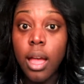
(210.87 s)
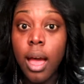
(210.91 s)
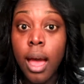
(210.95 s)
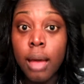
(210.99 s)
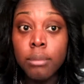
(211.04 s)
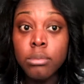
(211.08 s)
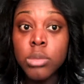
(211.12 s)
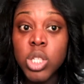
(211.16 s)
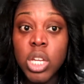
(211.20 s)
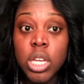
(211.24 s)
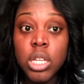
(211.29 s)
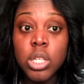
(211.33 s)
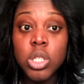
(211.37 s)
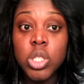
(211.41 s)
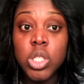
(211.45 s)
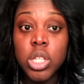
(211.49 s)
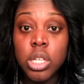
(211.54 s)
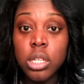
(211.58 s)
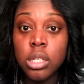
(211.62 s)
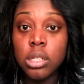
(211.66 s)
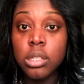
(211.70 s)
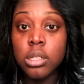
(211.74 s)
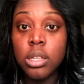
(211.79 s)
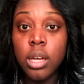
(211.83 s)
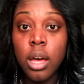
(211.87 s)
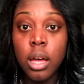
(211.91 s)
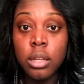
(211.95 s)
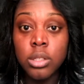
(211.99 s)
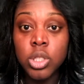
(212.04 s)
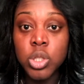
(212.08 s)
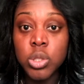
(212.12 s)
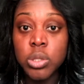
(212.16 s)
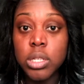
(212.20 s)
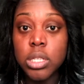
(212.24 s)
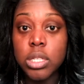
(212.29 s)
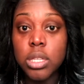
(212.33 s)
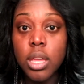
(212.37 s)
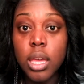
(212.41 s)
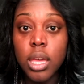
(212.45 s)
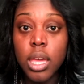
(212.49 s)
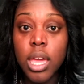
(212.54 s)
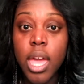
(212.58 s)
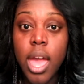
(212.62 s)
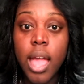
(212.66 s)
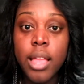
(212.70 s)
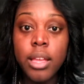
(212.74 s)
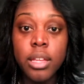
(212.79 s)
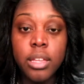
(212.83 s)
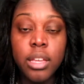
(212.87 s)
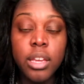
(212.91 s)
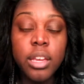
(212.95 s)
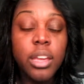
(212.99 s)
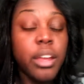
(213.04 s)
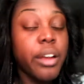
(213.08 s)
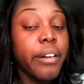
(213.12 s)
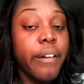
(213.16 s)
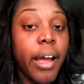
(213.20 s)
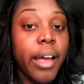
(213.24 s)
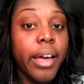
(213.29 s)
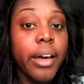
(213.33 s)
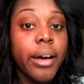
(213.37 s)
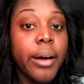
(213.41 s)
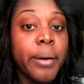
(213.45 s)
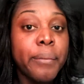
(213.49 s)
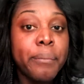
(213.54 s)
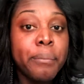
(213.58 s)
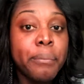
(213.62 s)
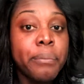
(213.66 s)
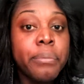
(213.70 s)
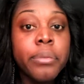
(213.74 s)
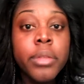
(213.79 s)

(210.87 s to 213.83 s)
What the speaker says: I'm changing countries like Canada, here I come.